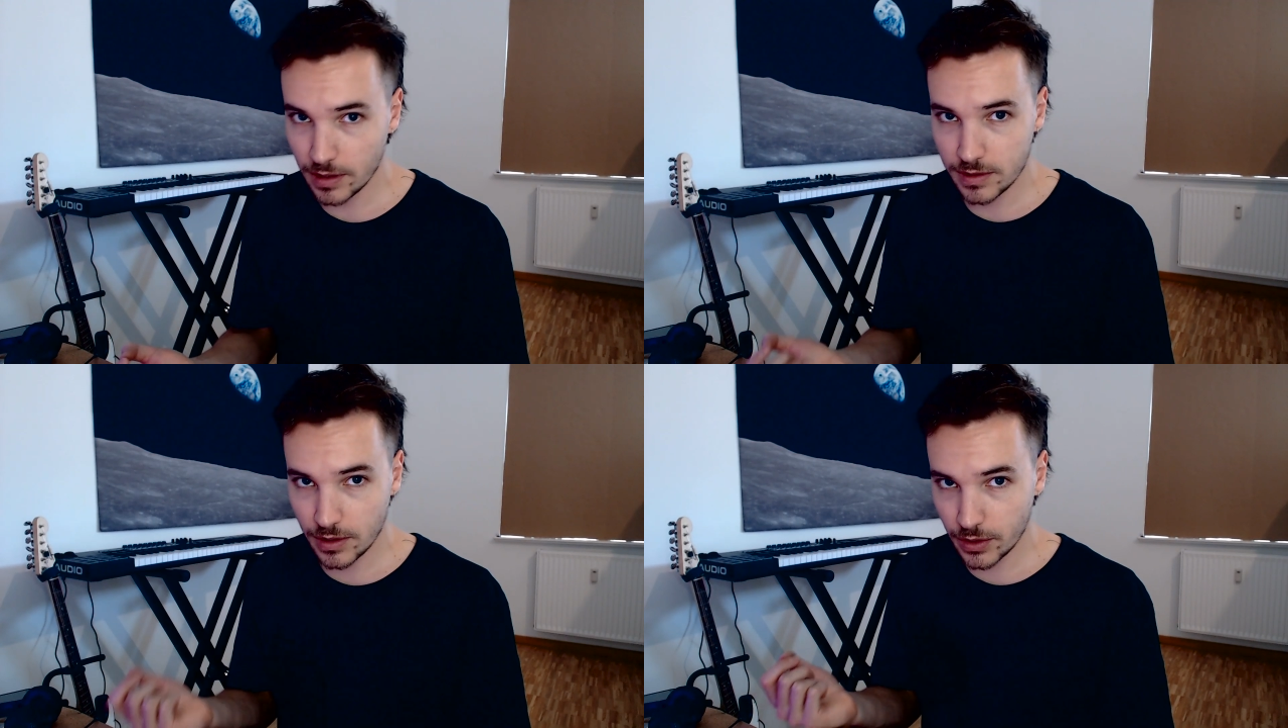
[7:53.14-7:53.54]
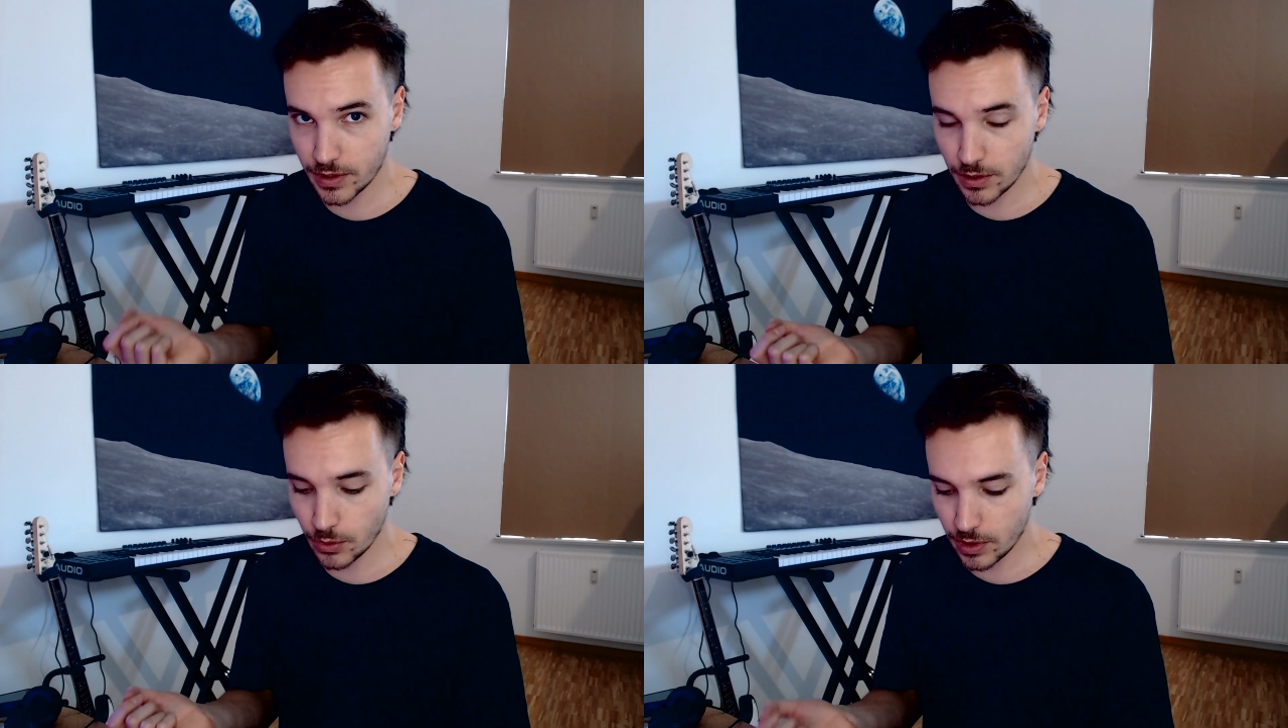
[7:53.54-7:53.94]
to
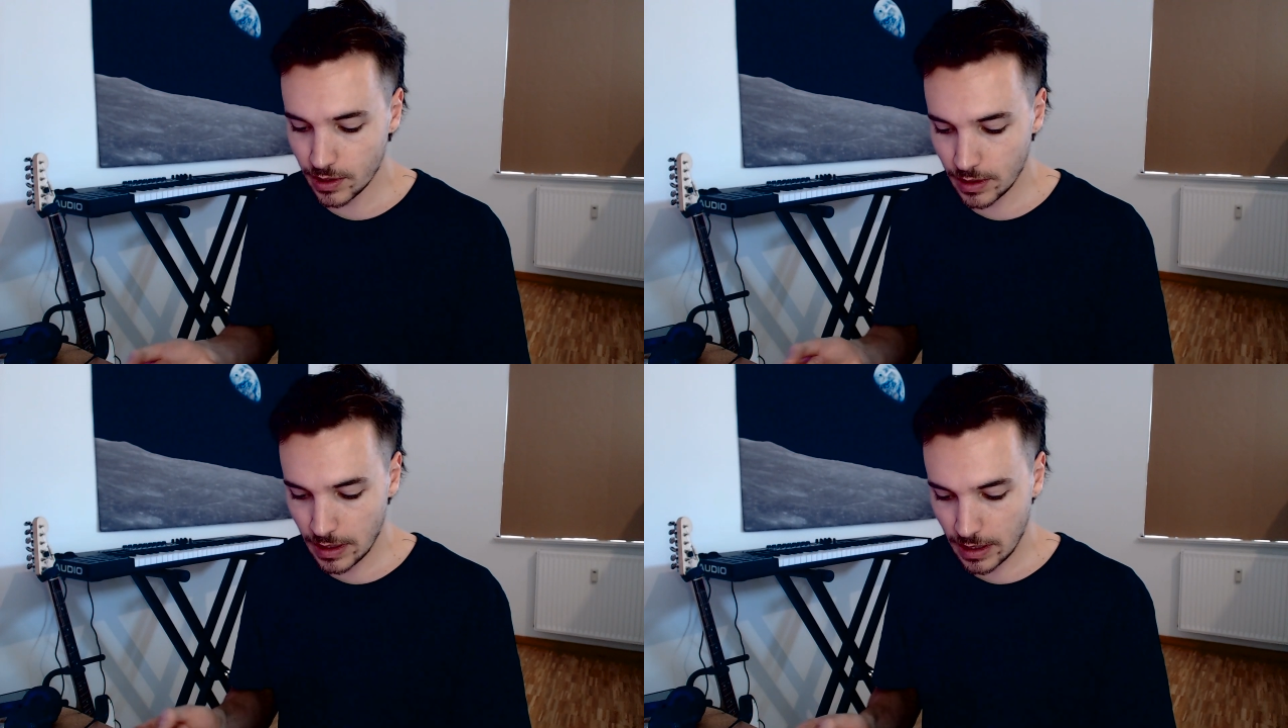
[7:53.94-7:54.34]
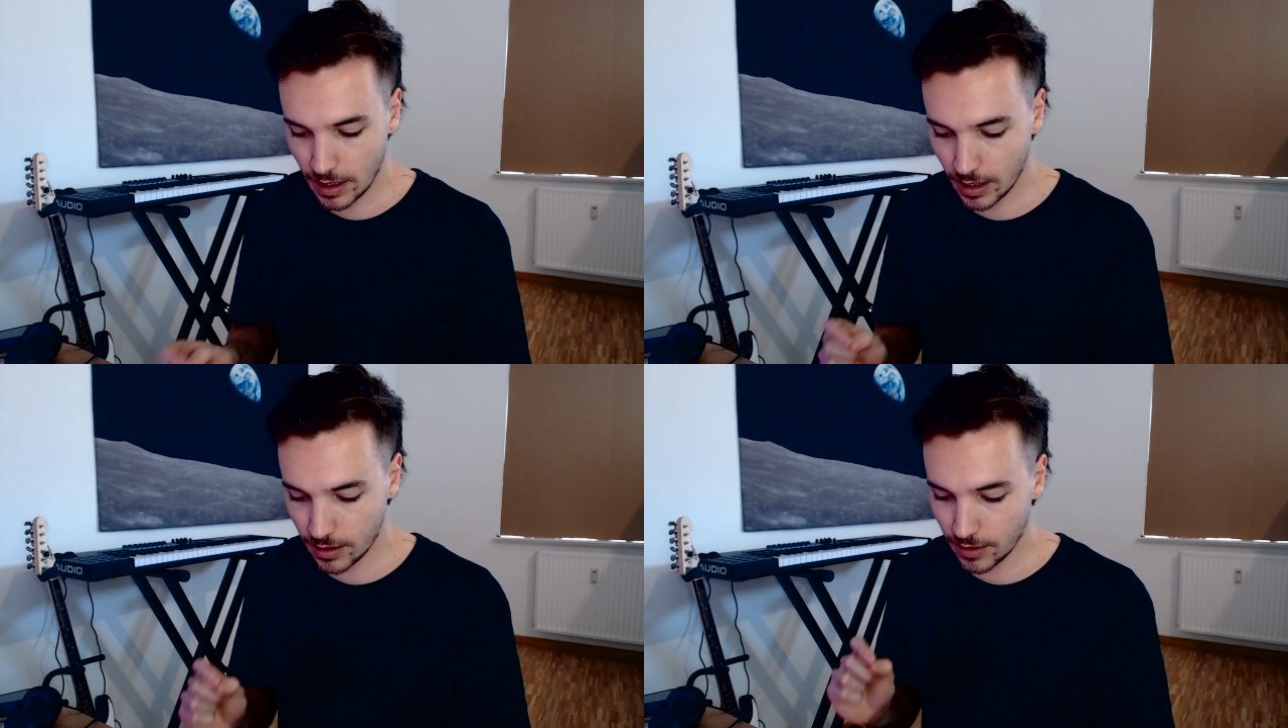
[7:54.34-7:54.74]
continuity,
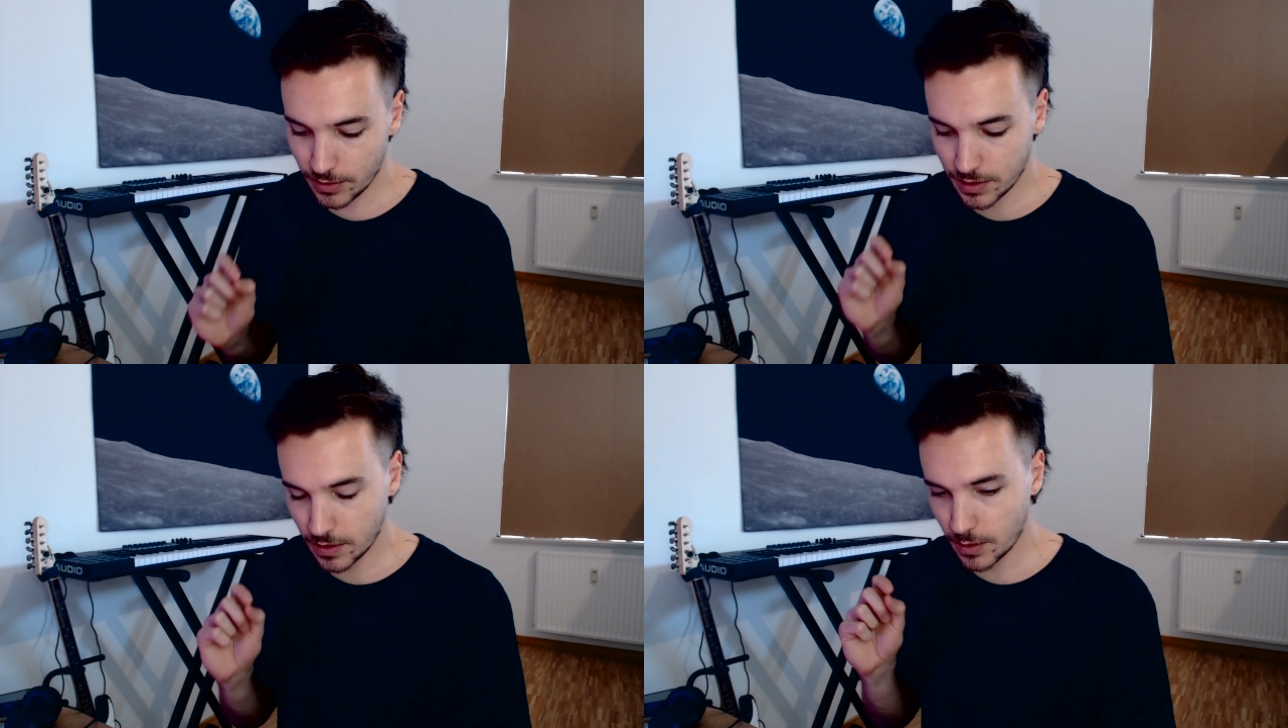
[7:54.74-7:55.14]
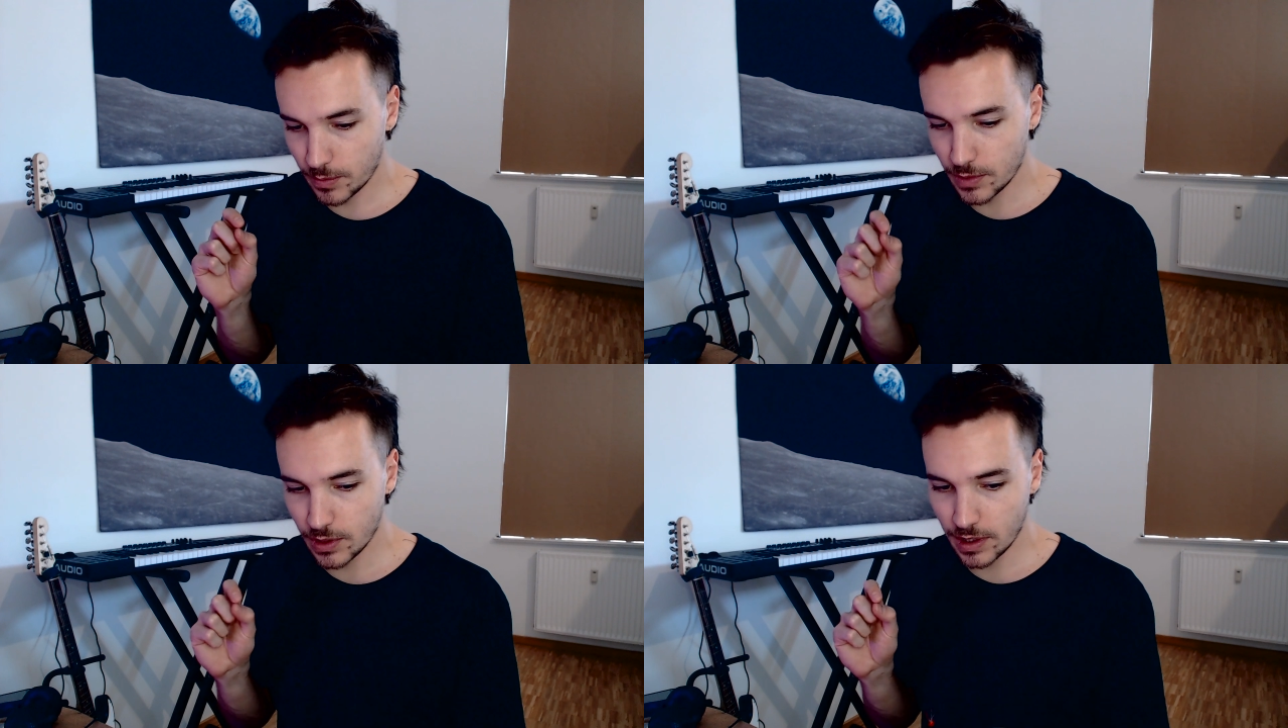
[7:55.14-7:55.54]
and every time
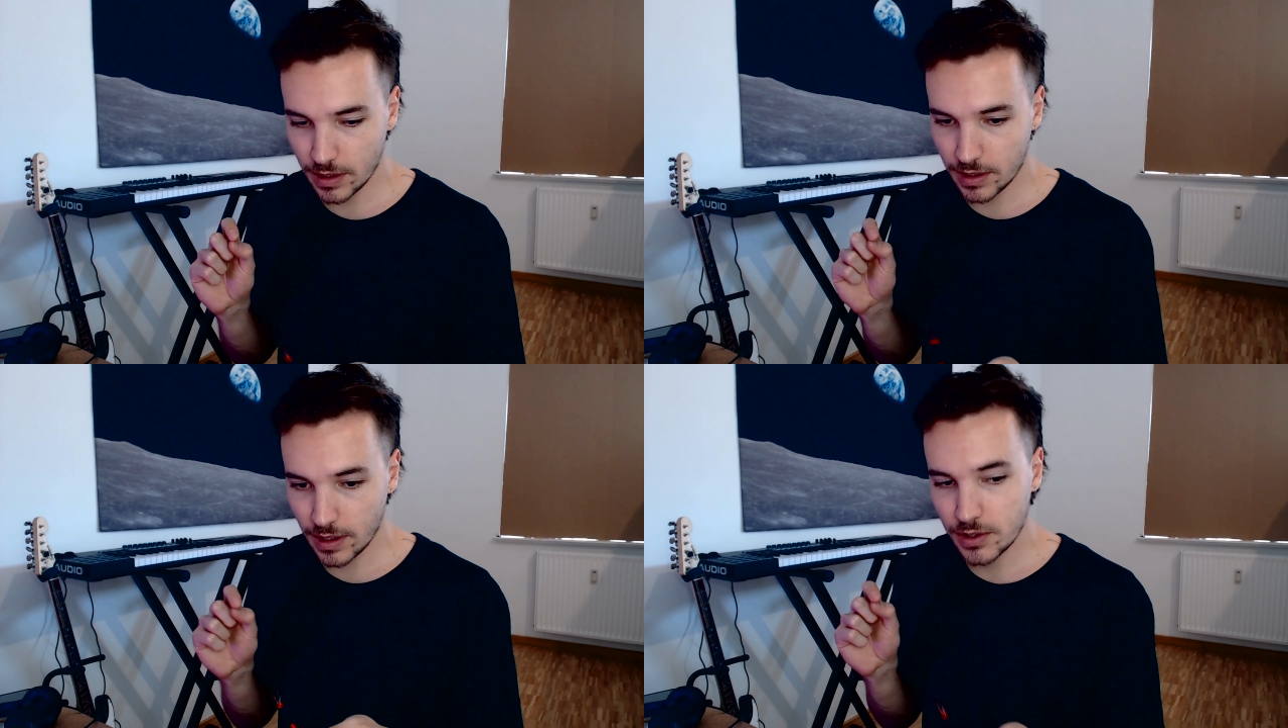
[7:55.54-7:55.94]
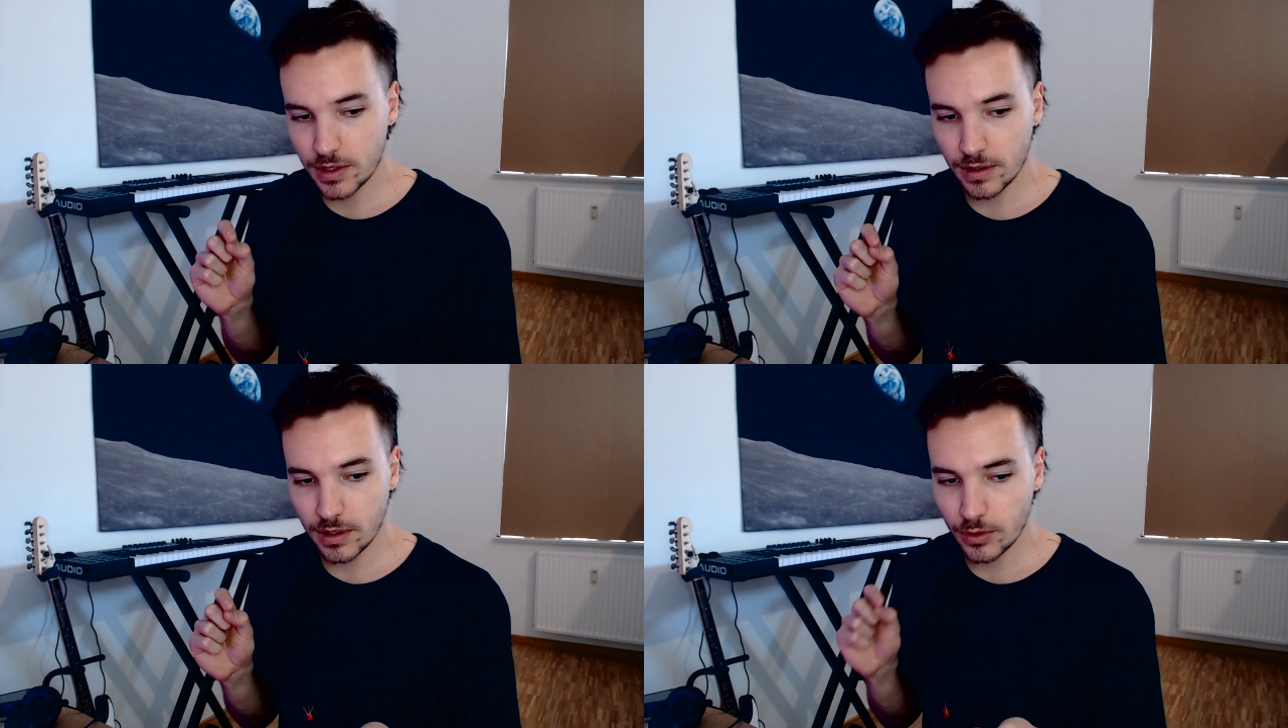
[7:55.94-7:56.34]
you get a
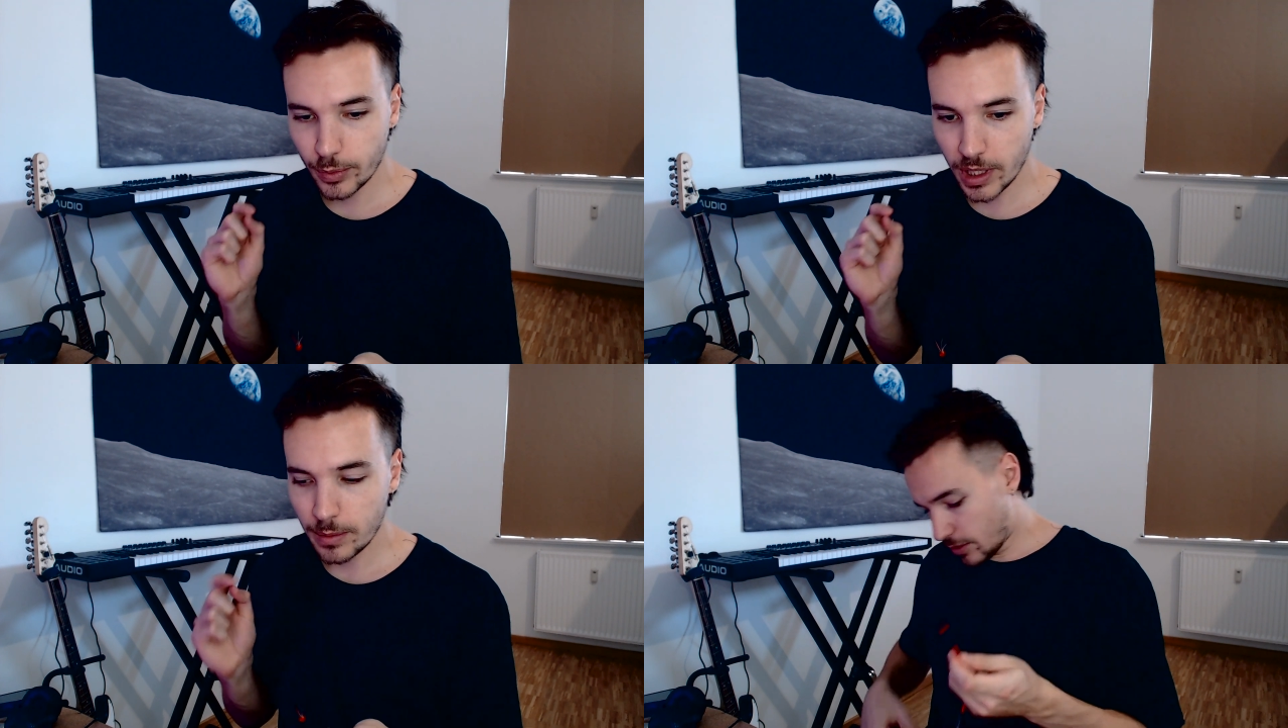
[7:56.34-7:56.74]
connection it'll beep.